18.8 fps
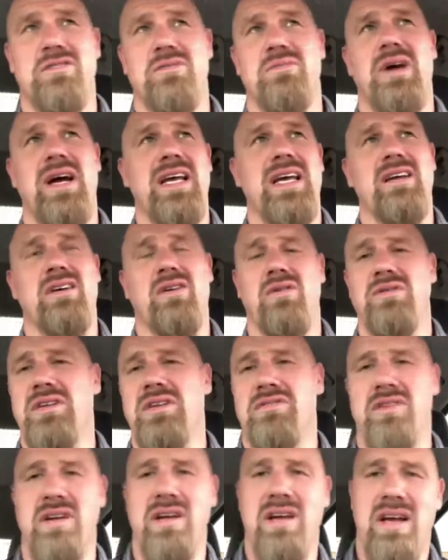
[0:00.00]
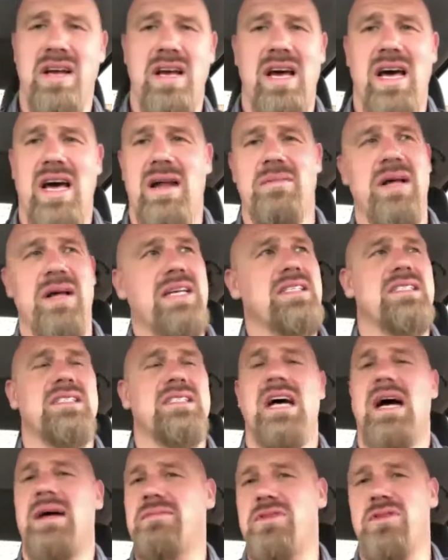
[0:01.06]
or might get a whole different. I'm like,
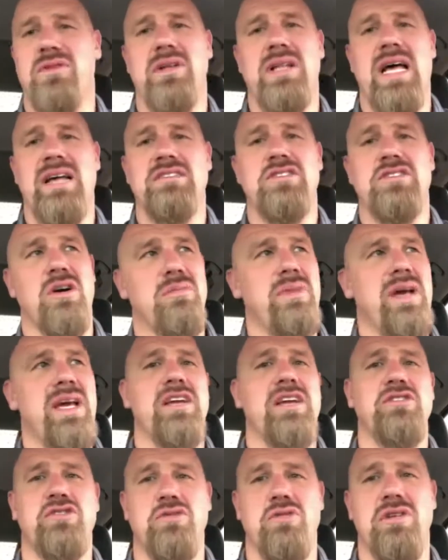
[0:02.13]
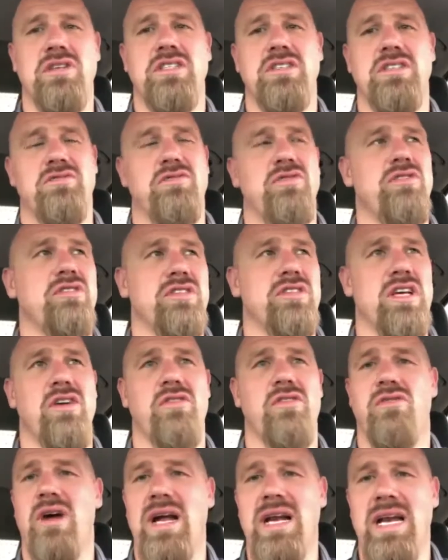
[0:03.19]
stop doing that. Start making choices for
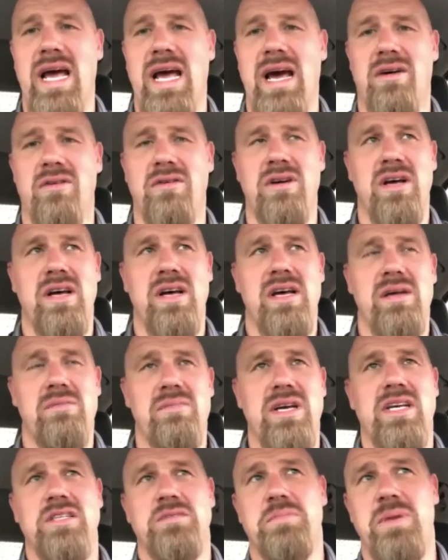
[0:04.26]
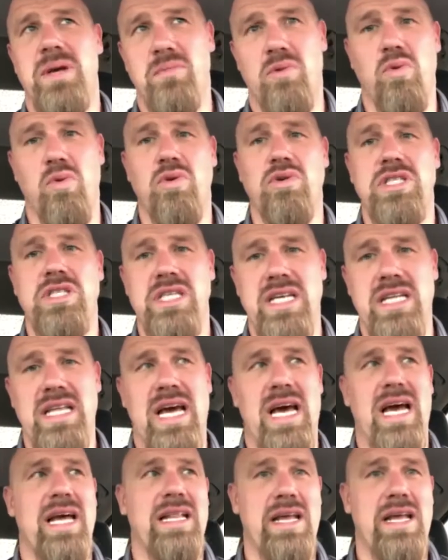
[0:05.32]
yourself right now because people will see
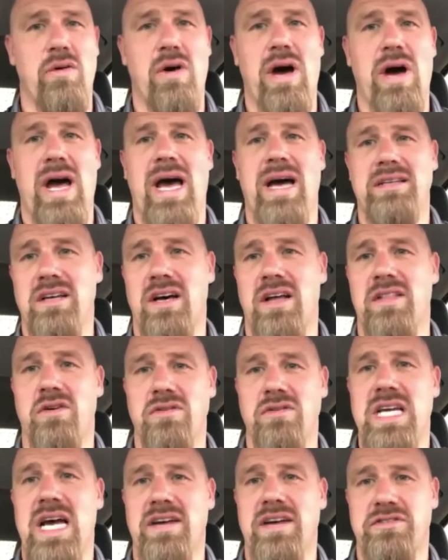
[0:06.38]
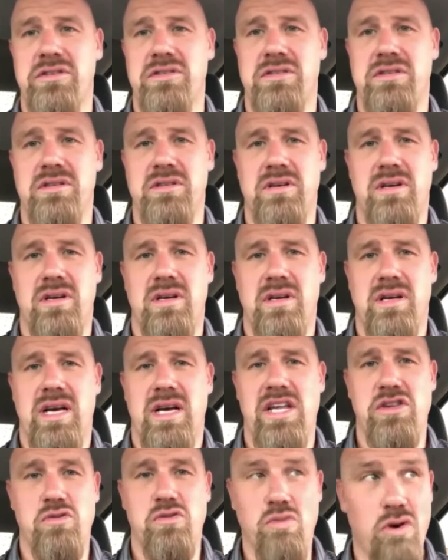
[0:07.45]
that and they will act on those actions.
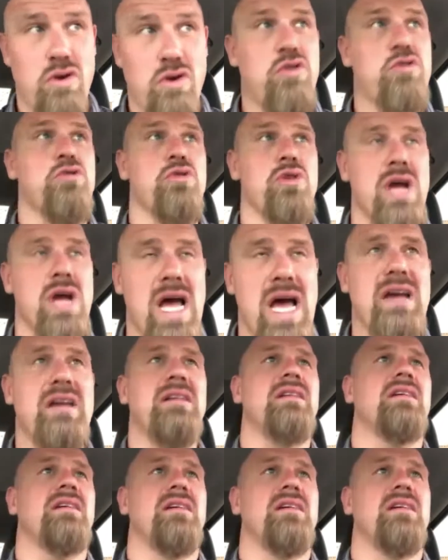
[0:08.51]
And you will create